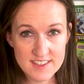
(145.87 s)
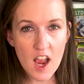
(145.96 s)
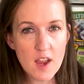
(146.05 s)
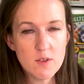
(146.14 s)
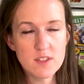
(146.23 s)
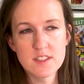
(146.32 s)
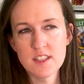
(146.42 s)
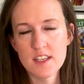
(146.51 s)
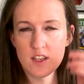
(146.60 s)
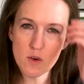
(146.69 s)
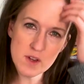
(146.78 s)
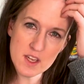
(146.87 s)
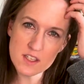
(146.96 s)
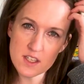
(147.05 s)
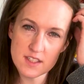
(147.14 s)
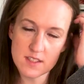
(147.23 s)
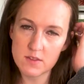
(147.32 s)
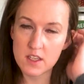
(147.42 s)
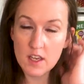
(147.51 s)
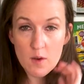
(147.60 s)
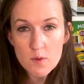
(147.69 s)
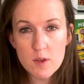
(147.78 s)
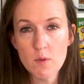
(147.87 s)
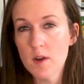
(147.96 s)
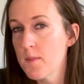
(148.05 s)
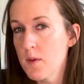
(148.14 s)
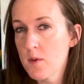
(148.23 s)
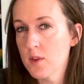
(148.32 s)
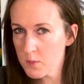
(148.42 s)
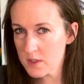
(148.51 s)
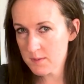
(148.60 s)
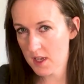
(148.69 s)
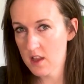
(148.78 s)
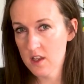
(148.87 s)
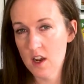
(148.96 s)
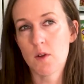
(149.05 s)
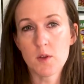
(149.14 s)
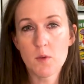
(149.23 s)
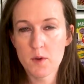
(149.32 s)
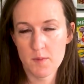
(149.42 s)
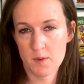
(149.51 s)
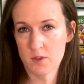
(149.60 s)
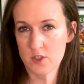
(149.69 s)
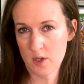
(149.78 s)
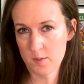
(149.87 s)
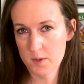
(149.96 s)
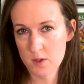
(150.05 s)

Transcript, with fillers: I was like going into this, I was like, I really want to meet with Prismacolor, I really want to meet with Sharpie.